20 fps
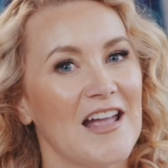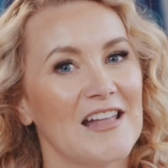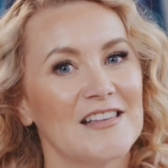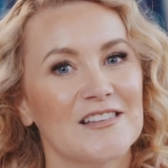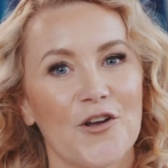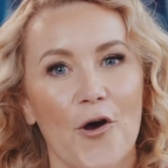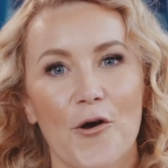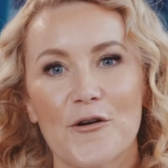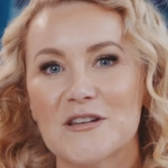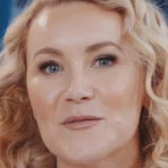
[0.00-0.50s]
It's
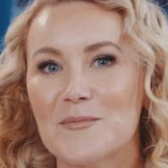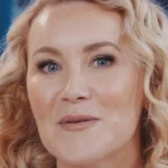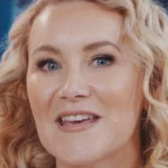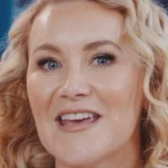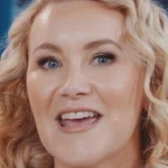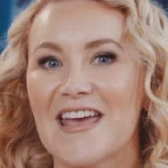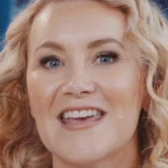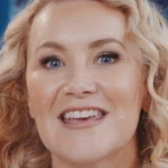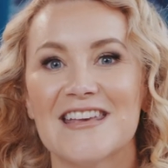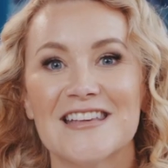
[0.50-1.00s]
going to
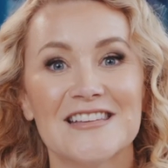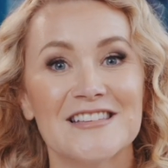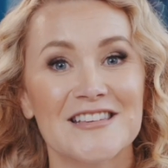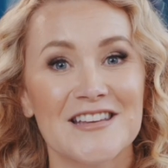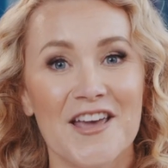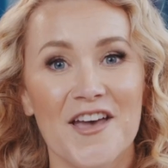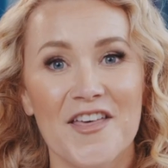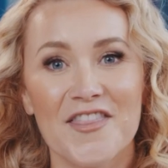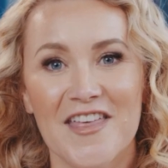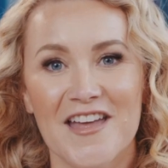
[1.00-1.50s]
be
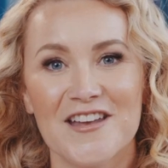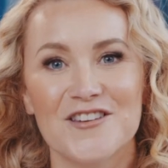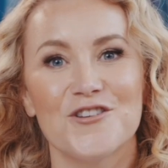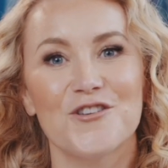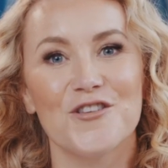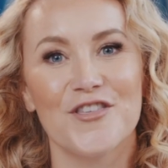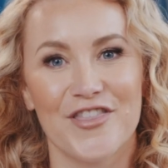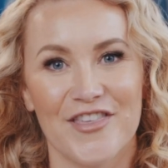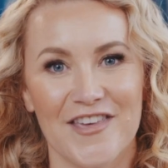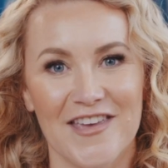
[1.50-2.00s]
easier than
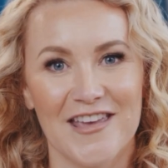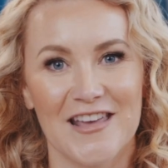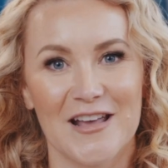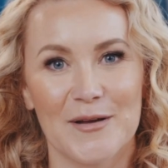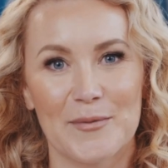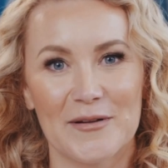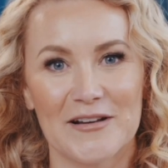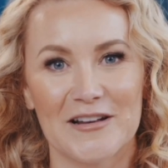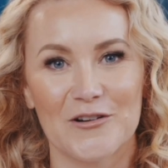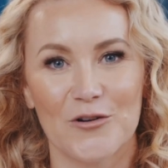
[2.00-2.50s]
you
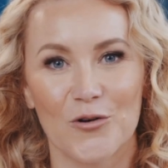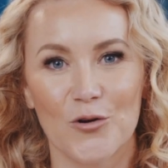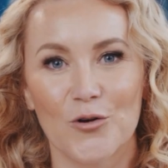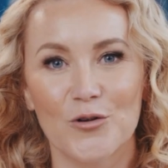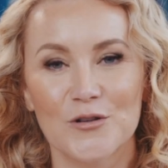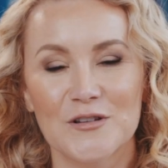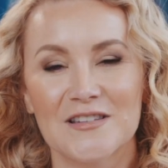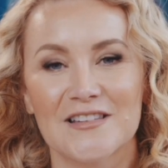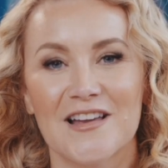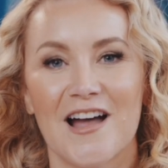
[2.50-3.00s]
think, but it
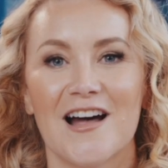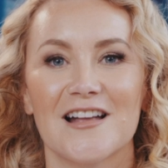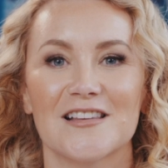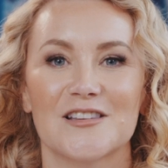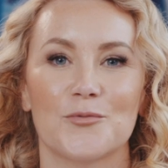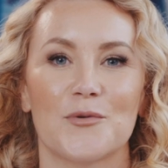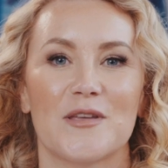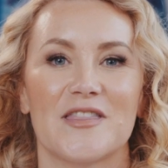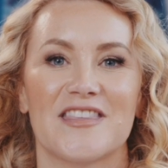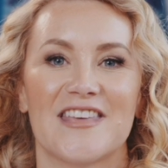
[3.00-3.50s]
all
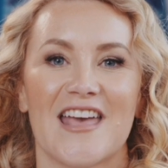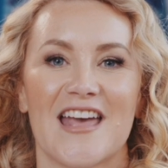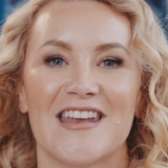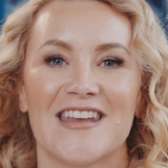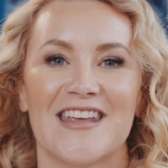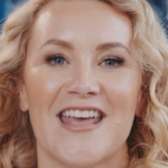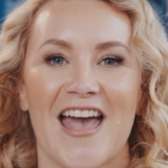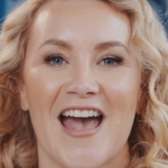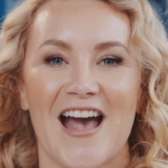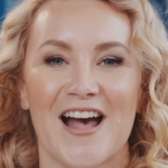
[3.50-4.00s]
starts with
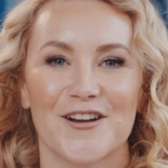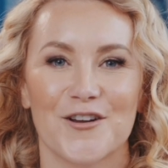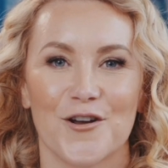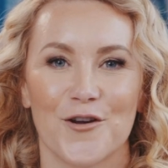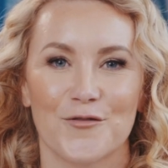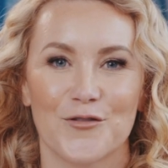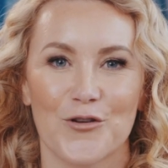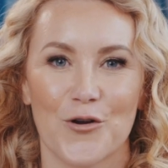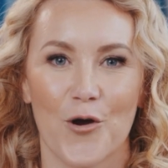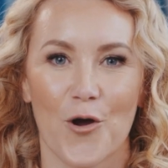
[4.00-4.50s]
getting out
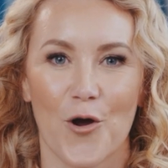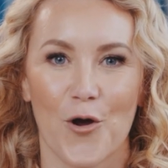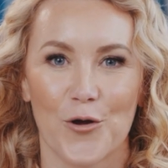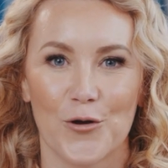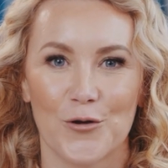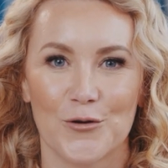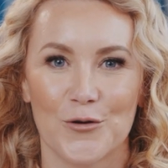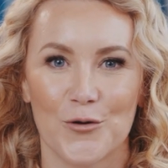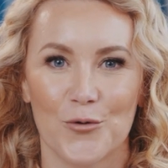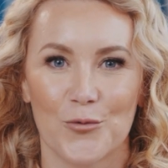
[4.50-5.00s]
of your
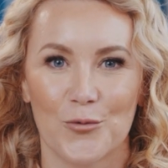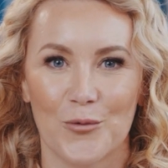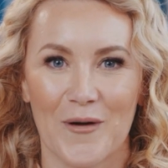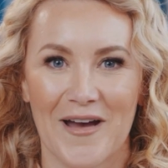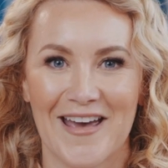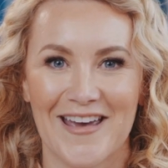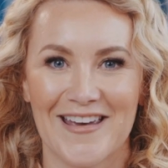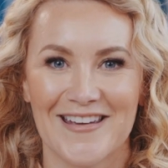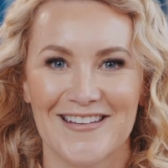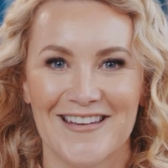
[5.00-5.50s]
own
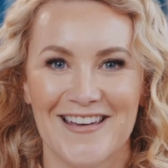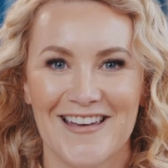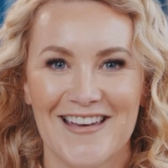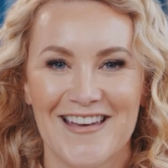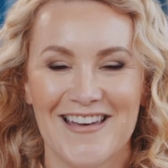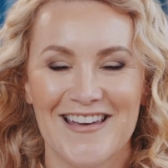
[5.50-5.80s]
way.